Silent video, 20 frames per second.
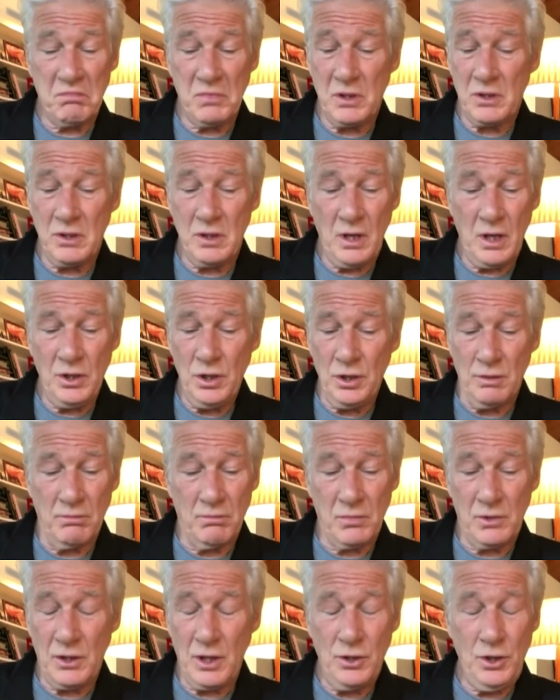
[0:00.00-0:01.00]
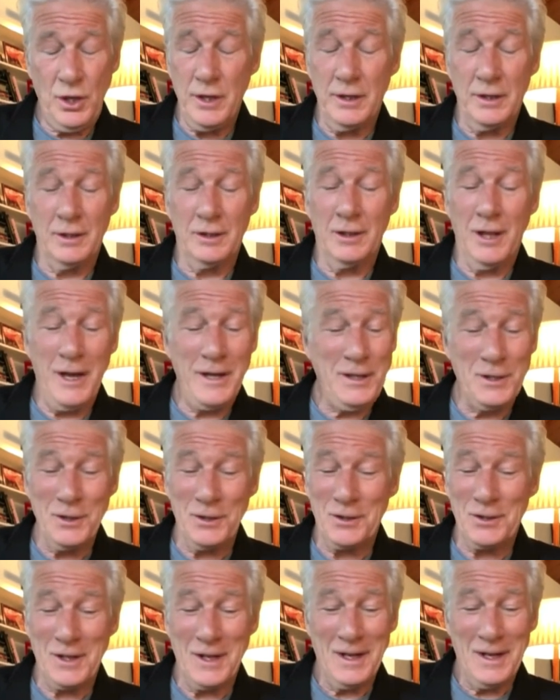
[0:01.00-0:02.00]
such an
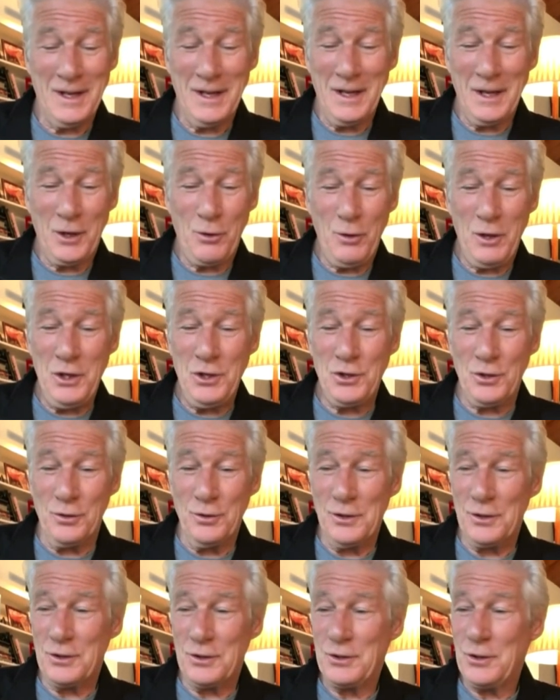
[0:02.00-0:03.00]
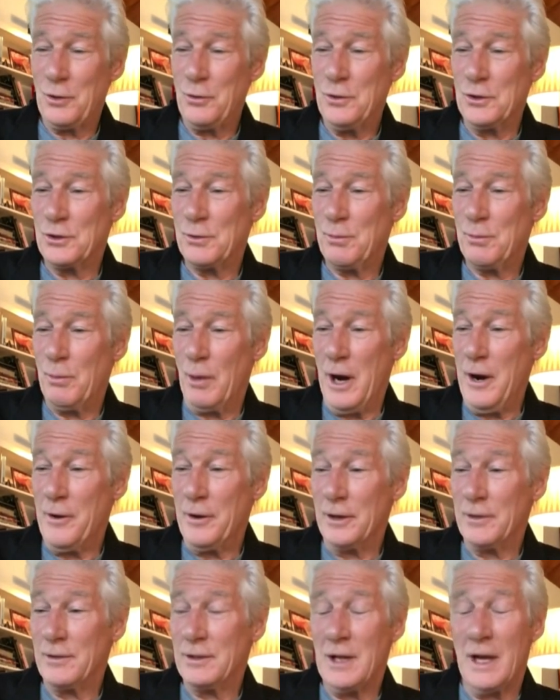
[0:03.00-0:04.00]
enlightened creature and so inspiring.
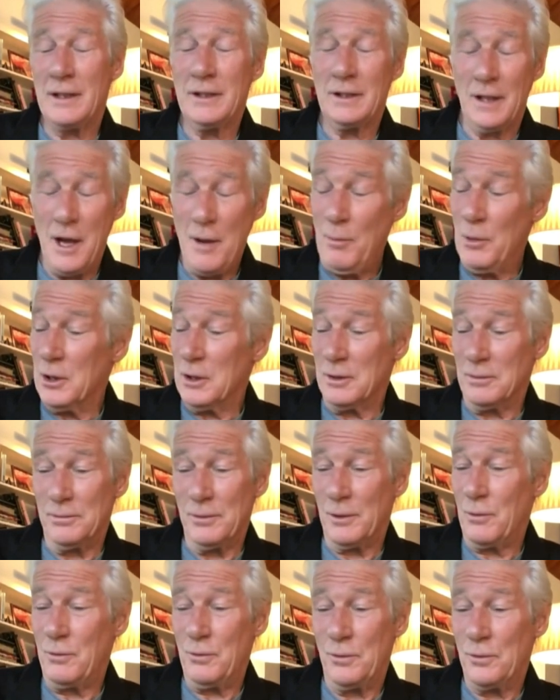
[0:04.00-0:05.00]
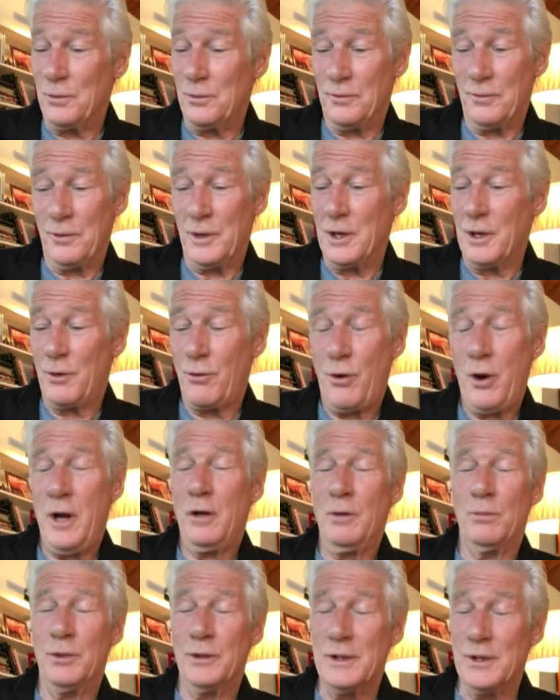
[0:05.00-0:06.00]
The Dalai Lama,
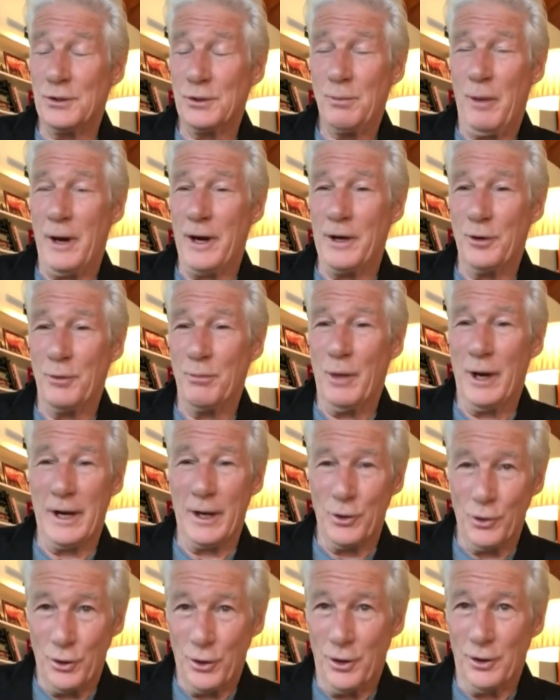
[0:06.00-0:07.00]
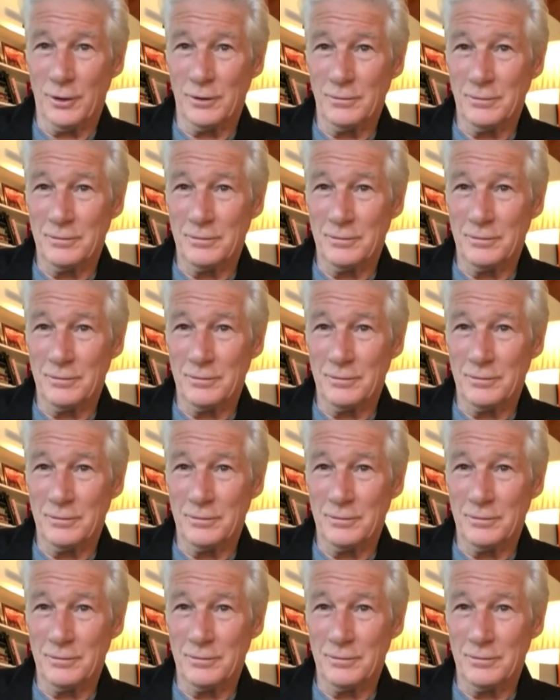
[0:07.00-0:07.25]
incredibly inspired by her.